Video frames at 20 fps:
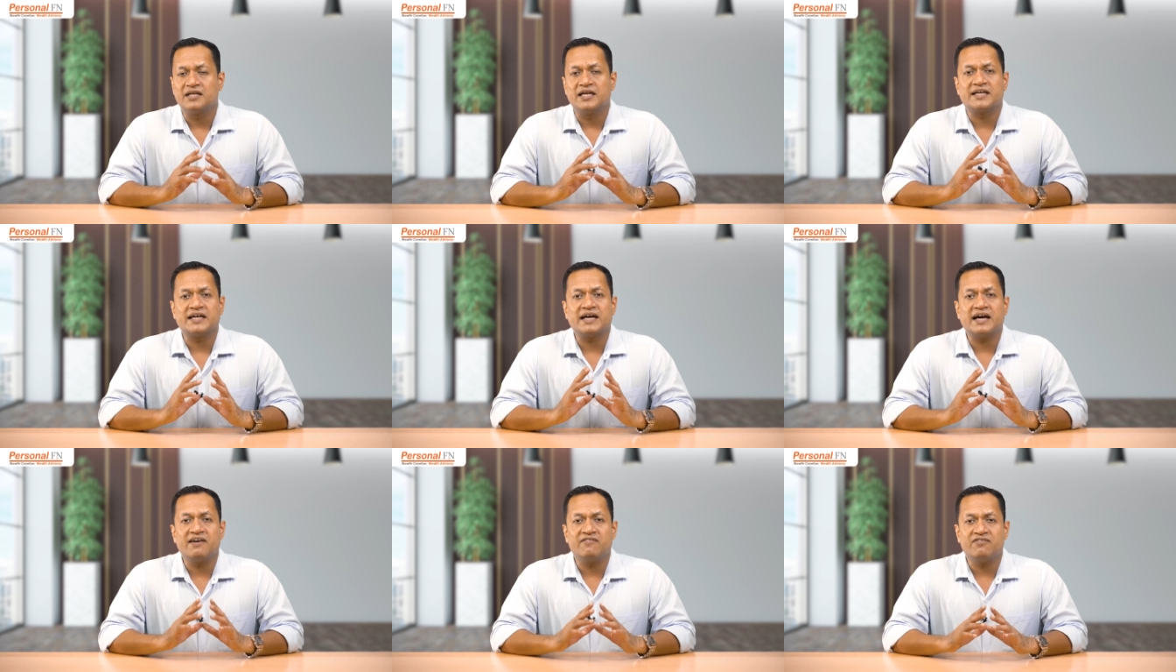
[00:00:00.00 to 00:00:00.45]

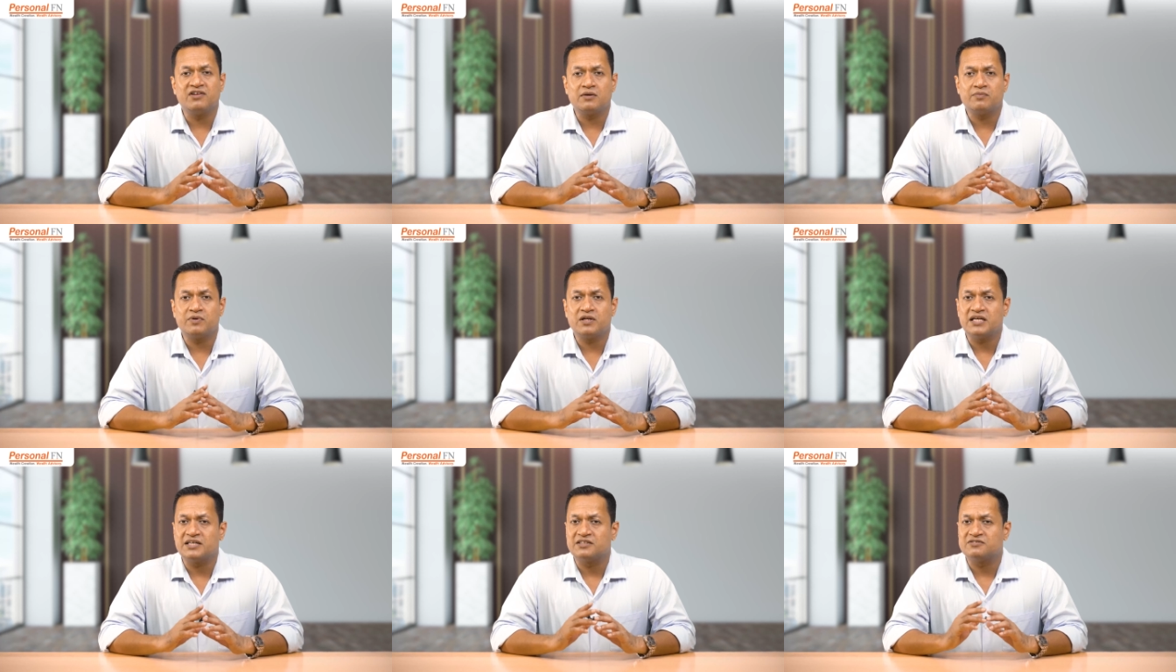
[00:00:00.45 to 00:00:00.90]
that are
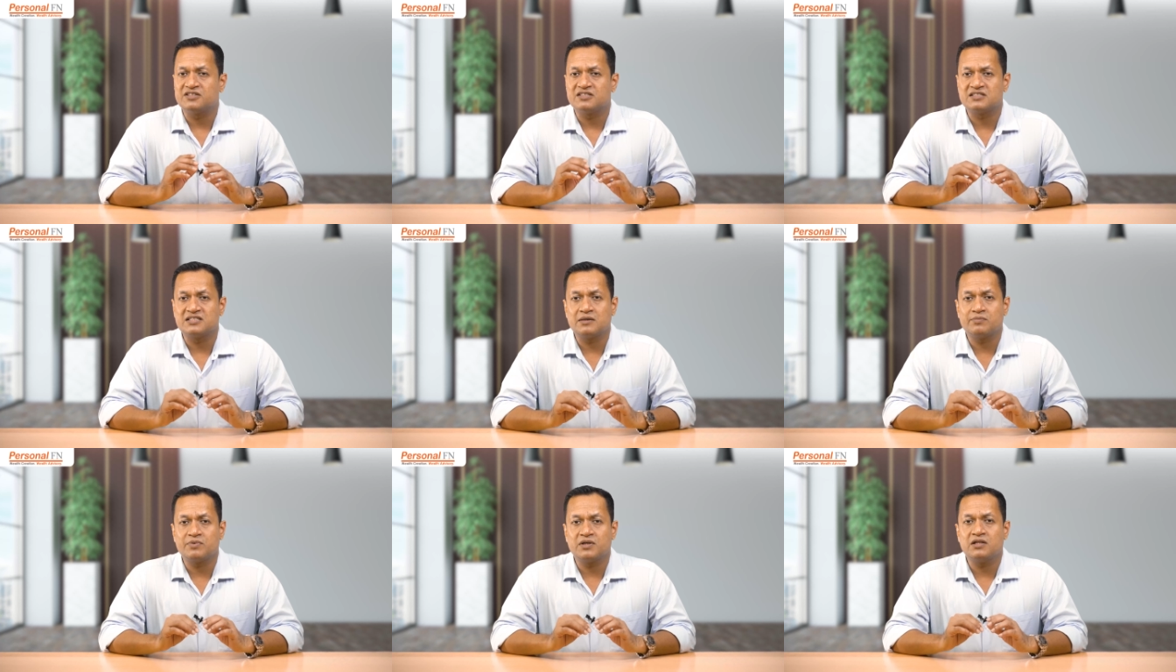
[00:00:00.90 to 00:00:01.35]
available at
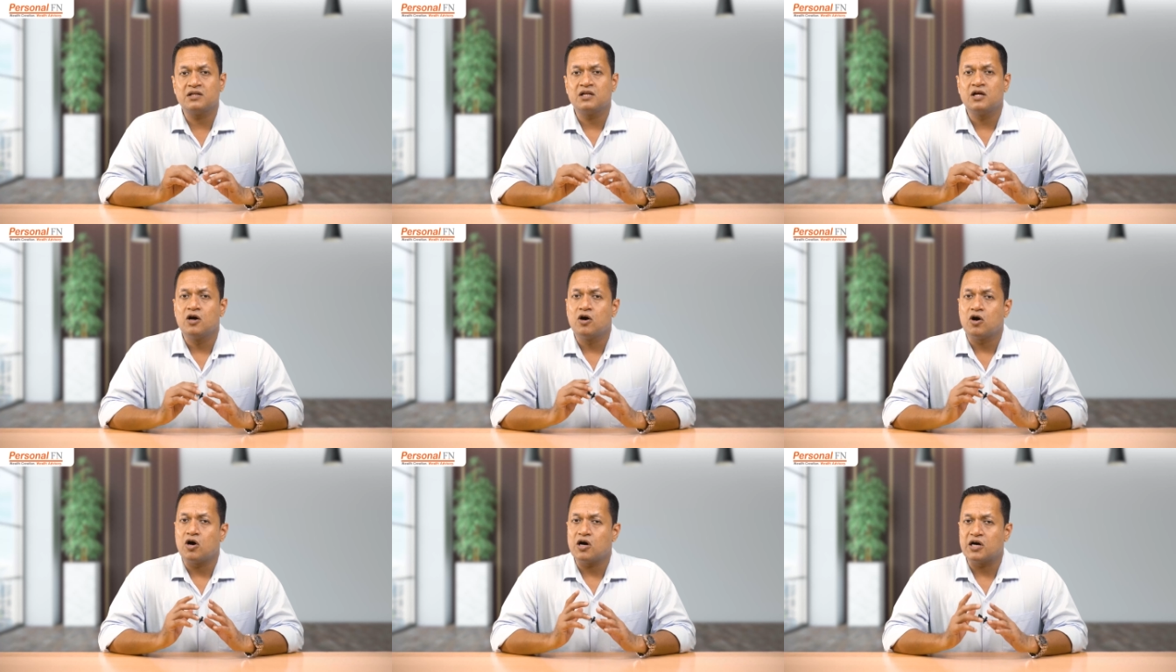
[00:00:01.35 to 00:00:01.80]
reasonable
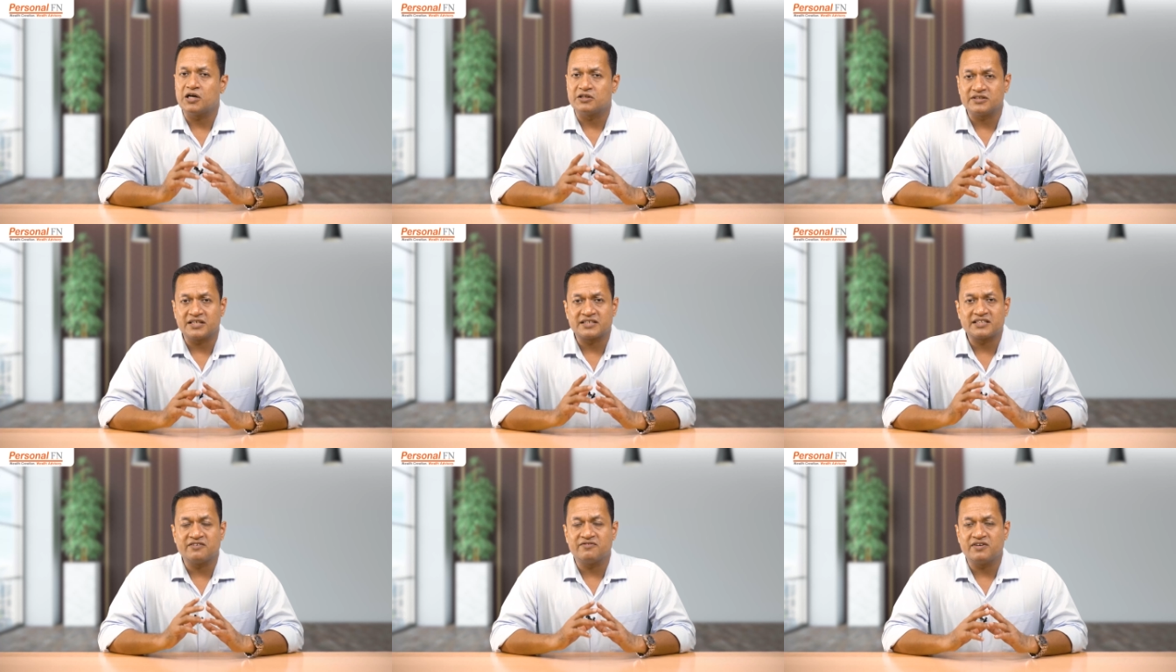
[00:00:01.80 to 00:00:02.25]
or
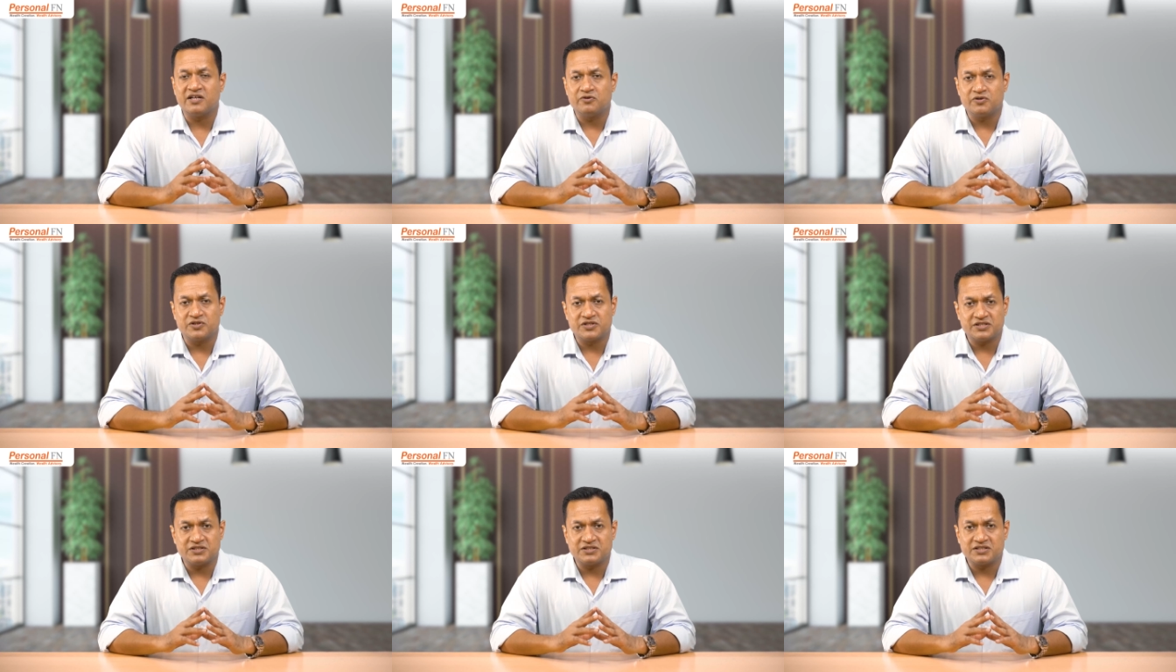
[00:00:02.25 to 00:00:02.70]
attractive
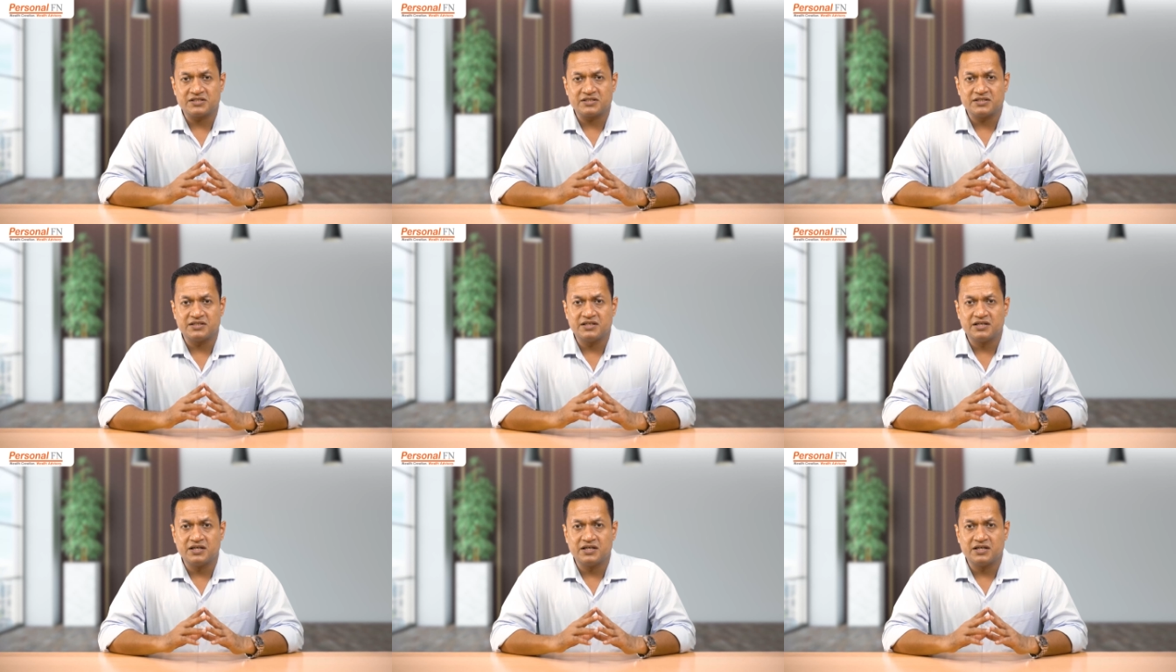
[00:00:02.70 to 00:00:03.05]
valuations.